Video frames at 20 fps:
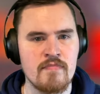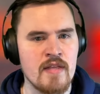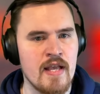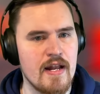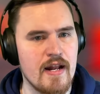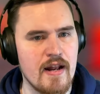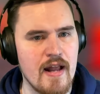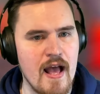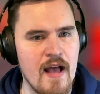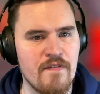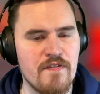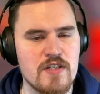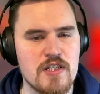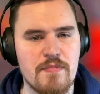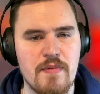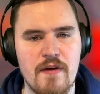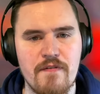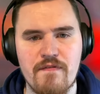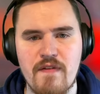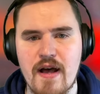In an effort to
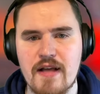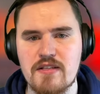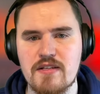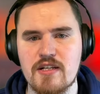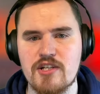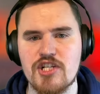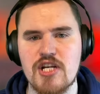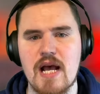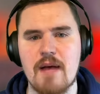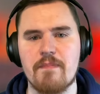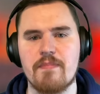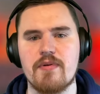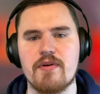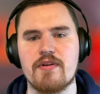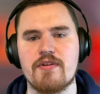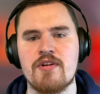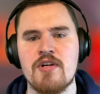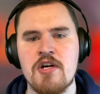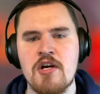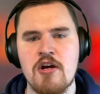be a fighting
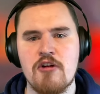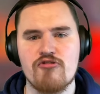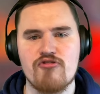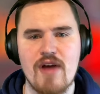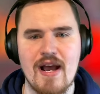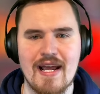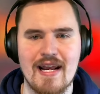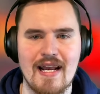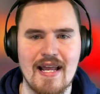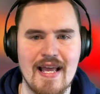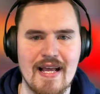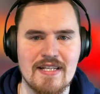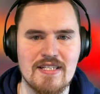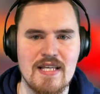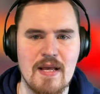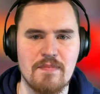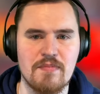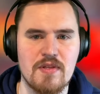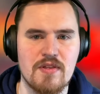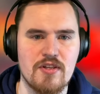champion, Dragon Lee
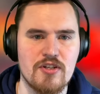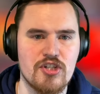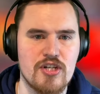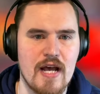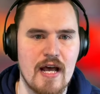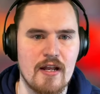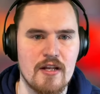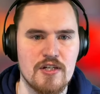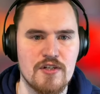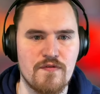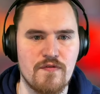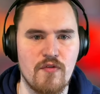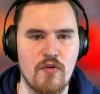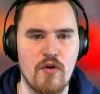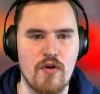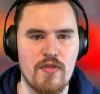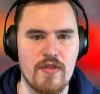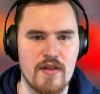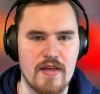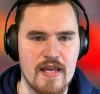accepted the challenge
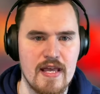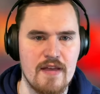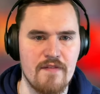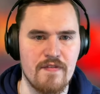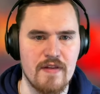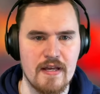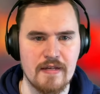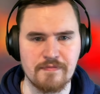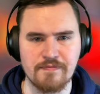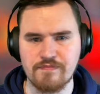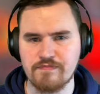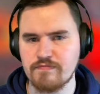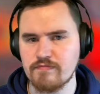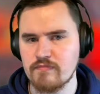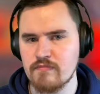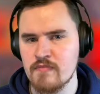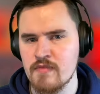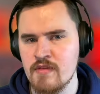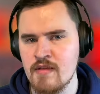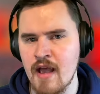for the evening
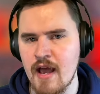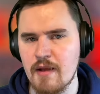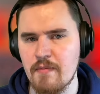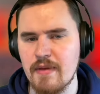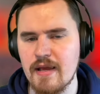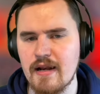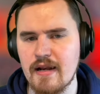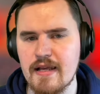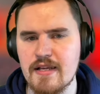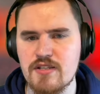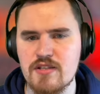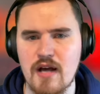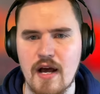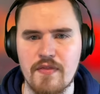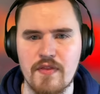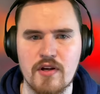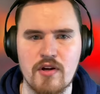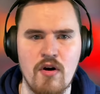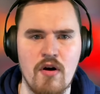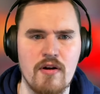and immediately
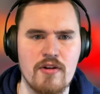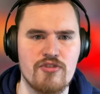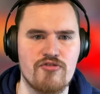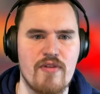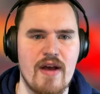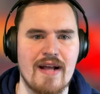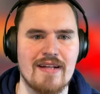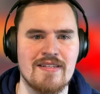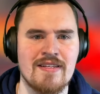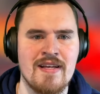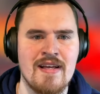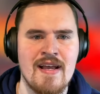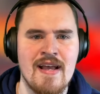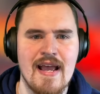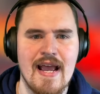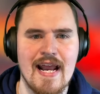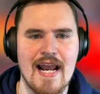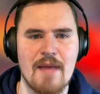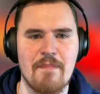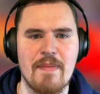signed the contract.
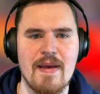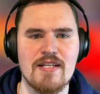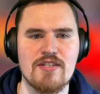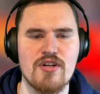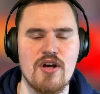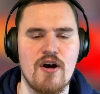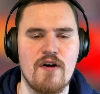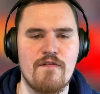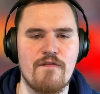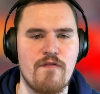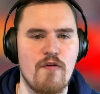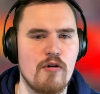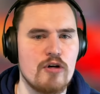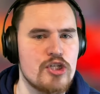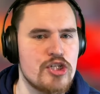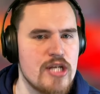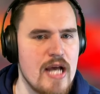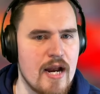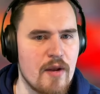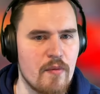In a bit of
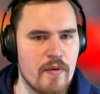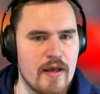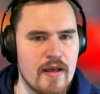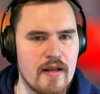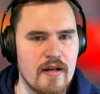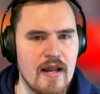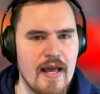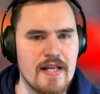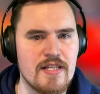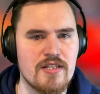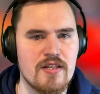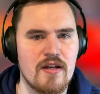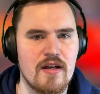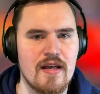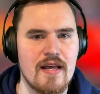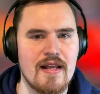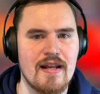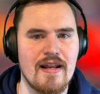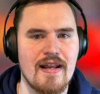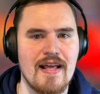foreshadowing, later
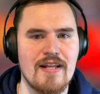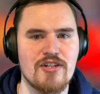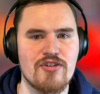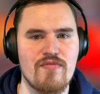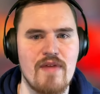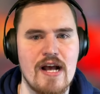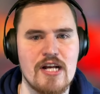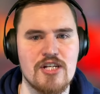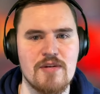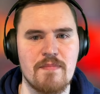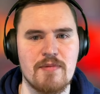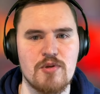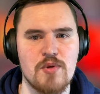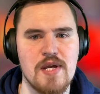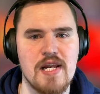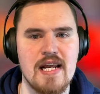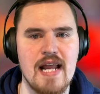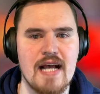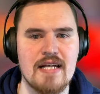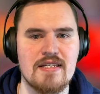in an interaction
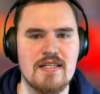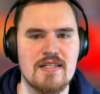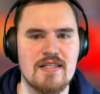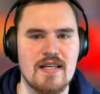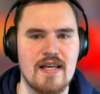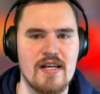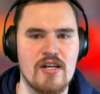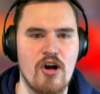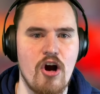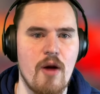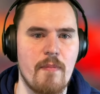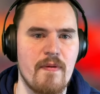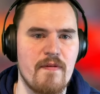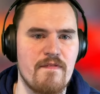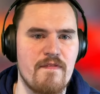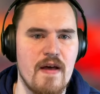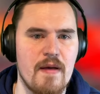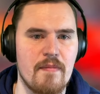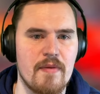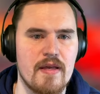between Lexus King,
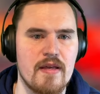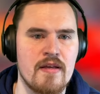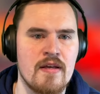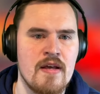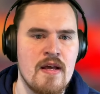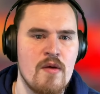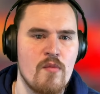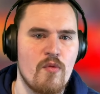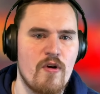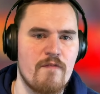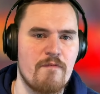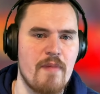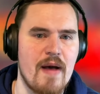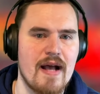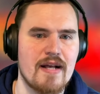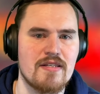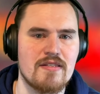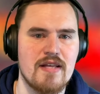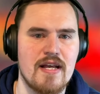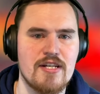Obafemi, with
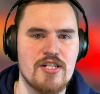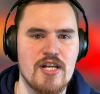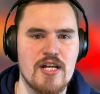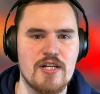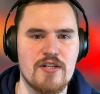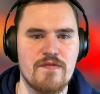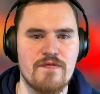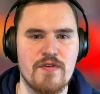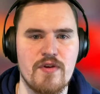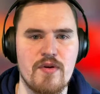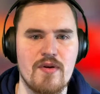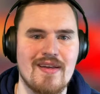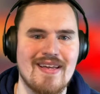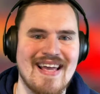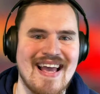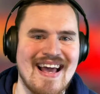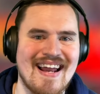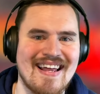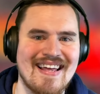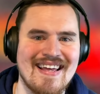backstage interview
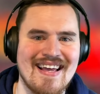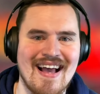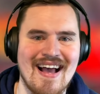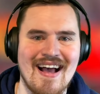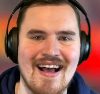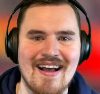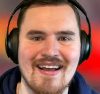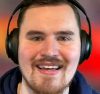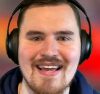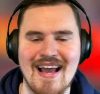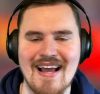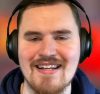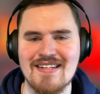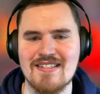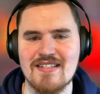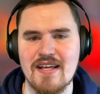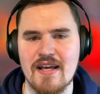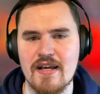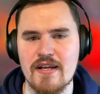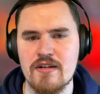Kelly
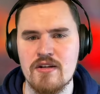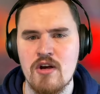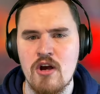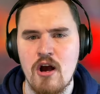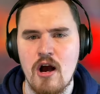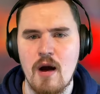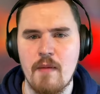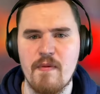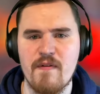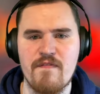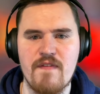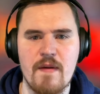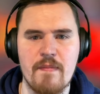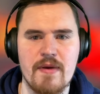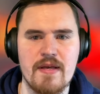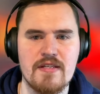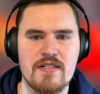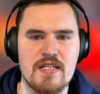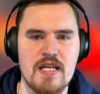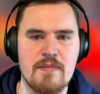Kansade,
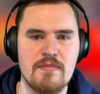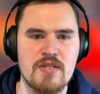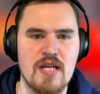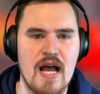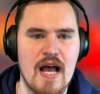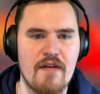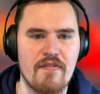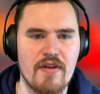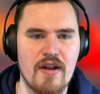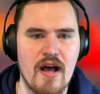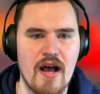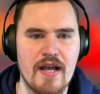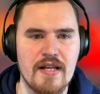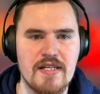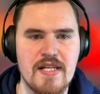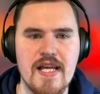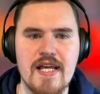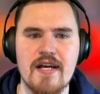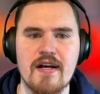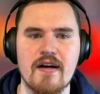Obafemi seemed to have an
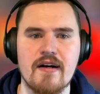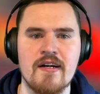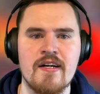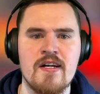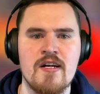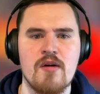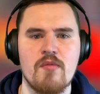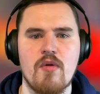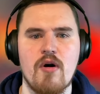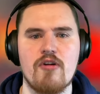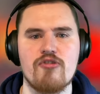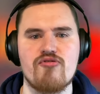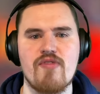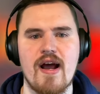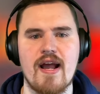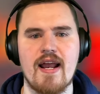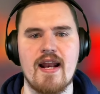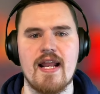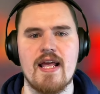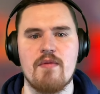idea. While
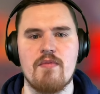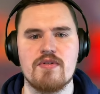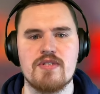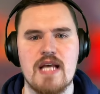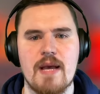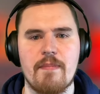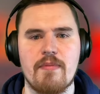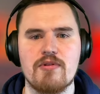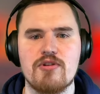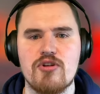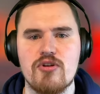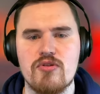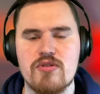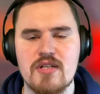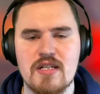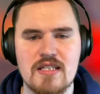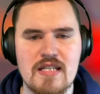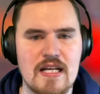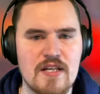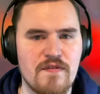Dragon Lee was able to
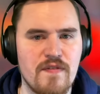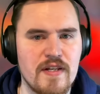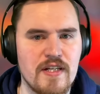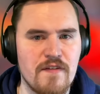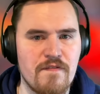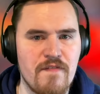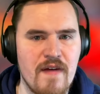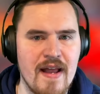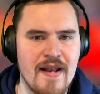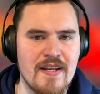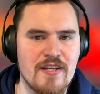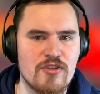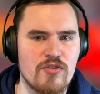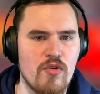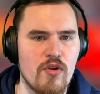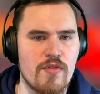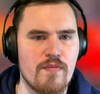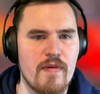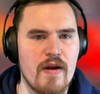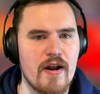successfully defend his
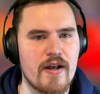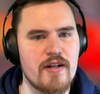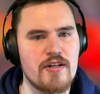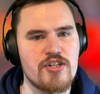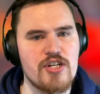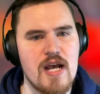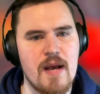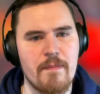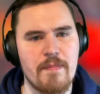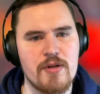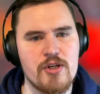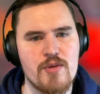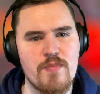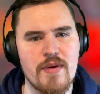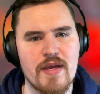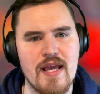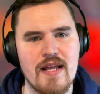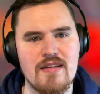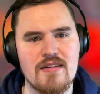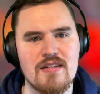North American Championship
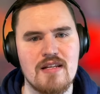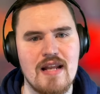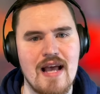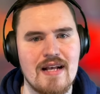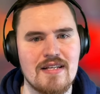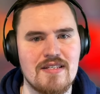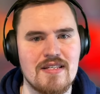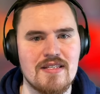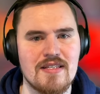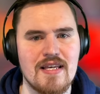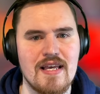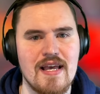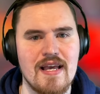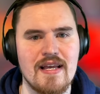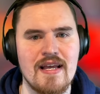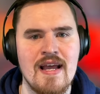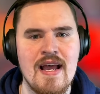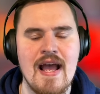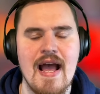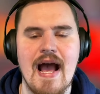against Lexus
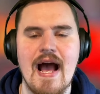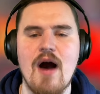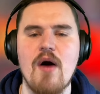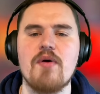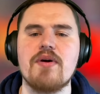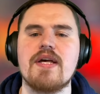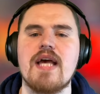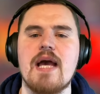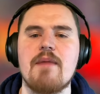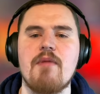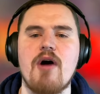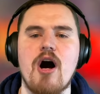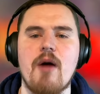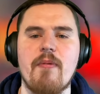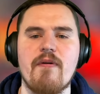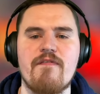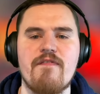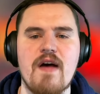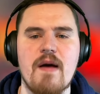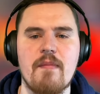King, out came
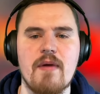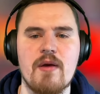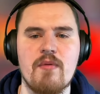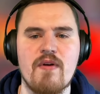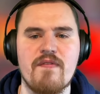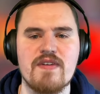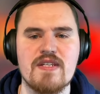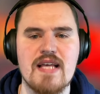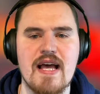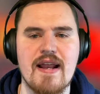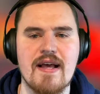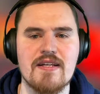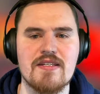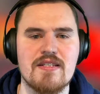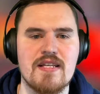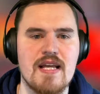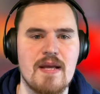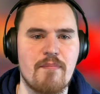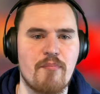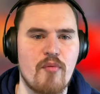Obafemi with his
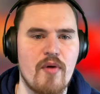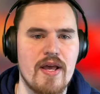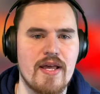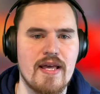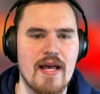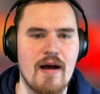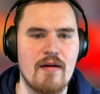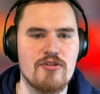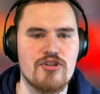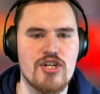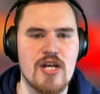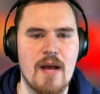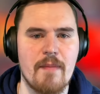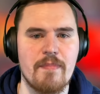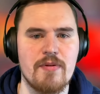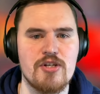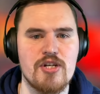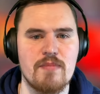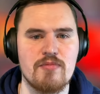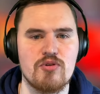NXT Breakouts
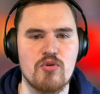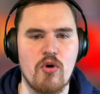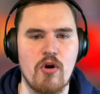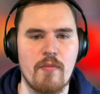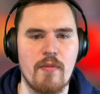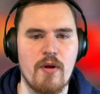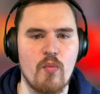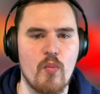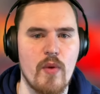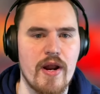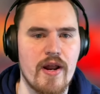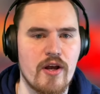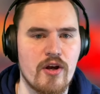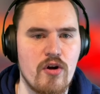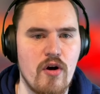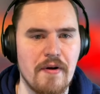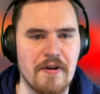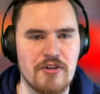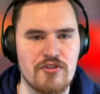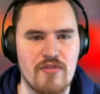Championship Tournament winner
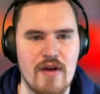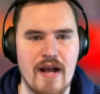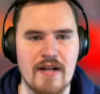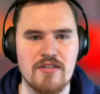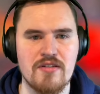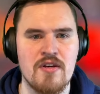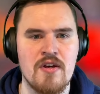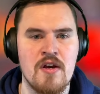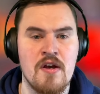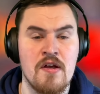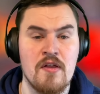contract.